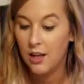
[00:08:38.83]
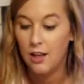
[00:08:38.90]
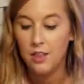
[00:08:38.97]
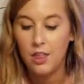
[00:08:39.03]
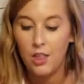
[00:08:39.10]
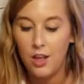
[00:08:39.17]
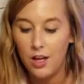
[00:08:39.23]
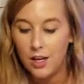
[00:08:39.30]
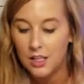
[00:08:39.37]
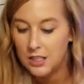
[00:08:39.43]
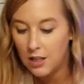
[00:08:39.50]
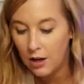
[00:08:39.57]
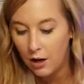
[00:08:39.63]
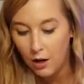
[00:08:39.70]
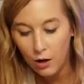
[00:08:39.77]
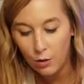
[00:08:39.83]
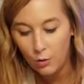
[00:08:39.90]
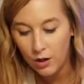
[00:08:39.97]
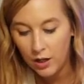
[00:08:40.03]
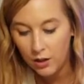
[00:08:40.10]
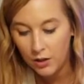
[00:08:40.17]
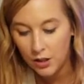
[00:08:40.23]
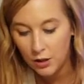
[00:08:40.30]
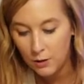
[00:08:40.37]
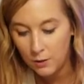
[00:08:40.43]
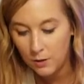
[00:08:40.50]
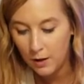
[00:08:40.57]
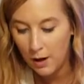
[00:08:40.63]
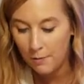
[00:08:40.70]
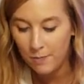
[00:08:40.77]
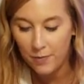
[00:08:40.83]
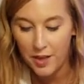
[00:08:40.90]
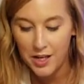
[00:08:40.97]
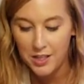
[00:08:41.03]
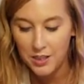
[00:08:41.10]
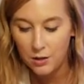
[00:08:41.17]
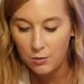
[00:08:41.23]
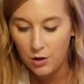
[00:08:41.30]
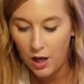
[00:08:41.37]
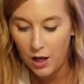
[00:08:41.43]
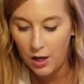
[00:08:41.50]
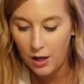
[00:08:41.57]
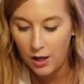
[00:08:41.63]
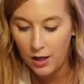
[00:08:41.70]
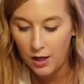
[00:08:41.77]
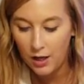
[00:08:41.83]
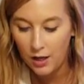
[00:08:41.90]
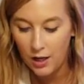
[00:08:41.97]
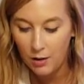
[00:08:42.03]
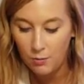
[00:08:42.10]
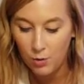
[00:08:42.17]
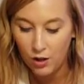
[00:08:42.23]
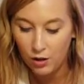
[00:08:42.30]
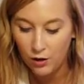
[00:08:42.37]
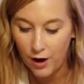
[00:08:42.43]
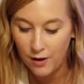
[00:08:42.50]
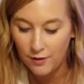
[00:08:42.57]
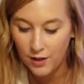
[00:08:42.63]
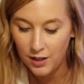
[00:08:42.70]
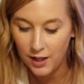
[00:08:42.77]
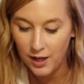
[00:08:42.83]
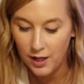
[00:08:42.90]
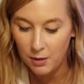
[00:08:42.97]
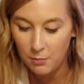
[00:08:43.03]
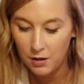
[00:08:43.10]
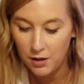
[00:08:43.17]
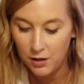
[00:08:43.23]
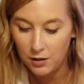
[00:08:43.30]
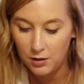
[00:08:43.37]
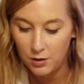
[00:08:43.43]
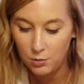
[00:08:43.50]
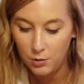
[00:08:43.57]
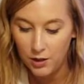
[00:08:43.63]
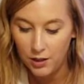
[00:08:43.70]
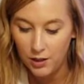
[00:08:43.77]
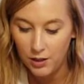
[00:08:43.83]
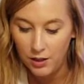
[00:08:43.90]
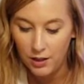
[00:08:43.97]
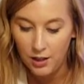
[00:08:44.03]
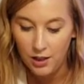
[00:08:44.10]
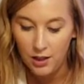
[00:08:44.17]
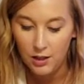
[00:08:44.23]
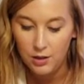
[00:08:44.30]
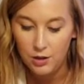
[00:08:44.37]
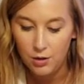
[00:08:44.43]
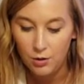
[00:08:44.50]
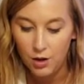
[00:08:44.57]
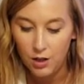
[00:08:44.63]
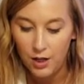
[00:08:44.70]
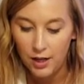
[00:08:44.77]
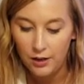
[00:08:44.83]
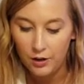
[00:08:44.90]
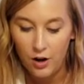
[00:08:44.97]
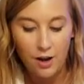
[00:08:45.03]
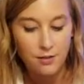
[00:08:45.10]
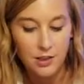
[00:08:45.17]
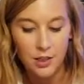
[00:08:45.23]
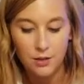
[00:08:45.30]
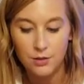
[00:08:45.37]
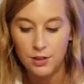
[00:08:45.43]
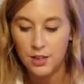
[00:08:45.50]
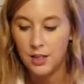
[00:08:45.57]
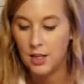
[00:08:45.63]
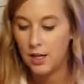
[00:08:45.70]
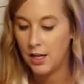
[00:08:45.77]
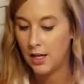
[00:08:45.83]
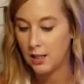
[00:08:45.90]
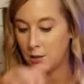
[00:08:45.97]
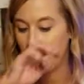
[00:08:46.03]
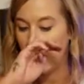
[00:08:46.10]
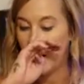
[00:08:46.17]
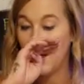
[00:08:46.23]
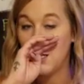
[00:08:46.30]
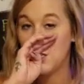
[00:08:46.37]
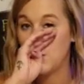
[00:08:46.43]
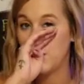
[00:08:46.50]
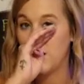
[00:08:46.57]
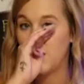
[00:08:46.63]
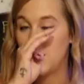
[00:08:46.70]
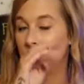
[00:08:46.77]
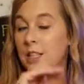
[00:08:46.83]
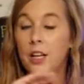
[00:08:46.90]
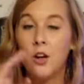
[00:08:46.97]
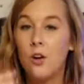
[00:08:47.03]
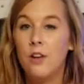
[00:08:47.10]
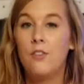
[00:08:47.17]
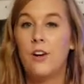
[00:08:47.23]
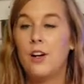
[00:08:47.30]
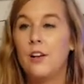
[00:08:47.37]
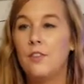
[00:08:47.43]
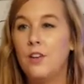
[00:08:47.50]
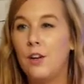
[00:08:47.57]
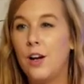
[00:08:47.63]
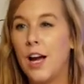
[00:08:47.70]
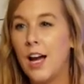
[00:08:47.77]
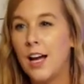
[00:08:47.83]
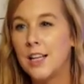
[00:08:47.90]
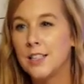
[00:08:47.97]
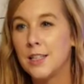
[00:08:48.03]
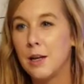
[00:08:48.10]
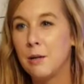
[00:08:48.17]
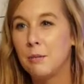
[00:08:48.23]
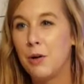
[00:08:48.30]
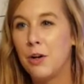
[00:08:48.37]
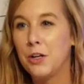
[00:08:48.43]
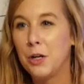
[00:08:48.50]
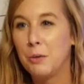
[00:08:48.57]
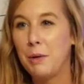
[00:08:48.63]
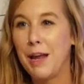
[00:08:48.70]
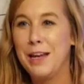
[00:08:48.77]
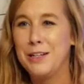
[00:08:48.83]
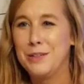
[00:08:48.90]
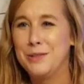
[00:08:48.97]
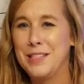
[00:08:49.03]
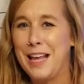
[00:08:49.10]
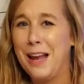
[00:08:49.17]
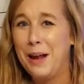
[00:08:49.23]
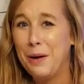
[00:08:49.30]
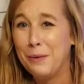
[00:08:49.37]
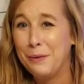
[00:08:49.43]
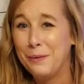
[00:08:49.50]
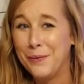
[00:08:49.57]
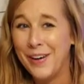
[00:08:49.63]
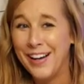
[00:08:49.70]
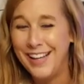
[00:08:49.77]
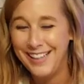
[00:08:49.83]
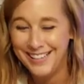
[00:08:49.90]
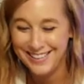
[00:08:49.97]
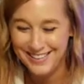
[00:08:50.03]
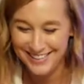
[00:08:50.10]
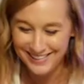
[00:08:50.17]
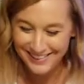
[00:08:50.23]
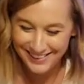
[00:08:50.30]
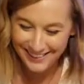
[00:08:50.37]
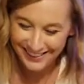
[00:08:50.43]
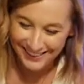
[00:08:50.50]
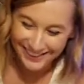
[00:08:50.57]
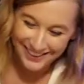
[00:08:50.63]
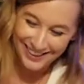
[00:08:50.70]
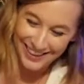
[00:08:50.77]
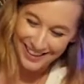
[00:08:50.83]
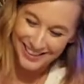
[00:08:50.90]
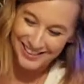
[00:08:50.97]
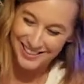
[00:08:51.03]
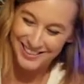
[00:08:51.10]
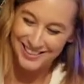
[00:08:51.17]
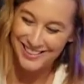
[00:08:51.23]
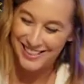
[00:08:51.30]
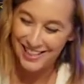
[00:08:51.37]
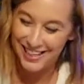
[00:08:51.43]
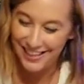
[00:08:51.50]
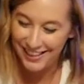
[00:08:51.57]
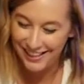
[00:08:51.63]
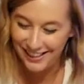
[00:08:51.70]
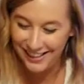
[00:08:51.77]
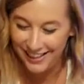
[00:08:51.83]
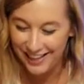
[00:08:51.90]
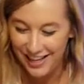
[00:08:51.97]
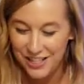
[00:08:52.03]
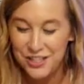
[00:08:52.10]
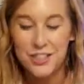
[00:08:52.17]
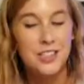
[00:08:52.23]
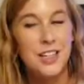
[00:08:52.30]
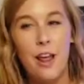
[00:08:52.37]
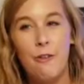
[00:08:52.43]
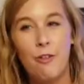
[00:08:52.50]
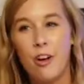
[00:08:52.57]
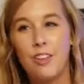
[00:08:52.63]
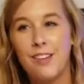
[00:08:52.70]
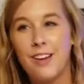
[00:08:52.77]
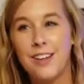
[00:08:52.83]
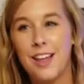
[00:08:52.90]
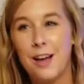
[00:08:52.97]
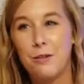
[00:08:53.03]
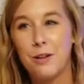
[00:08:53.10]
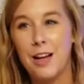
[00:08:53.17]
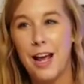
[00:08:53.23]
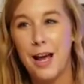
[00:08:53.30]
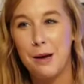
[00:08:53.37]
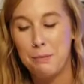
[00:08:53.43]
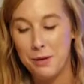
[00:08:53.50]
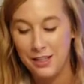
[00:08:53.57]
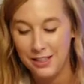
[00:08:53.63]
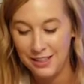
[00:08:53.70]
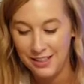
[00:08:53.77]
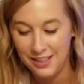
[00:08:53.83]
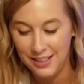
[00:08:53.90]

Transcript: The lady said, oh, what do you do? And I said, I am with Crafty Lady Birds. We do all kind of crafts, and I was going to explain it to her. And she's like, oh, I've heard of you guys. I'm on your page. I was like, what? That's insane. I just never thought that would happen.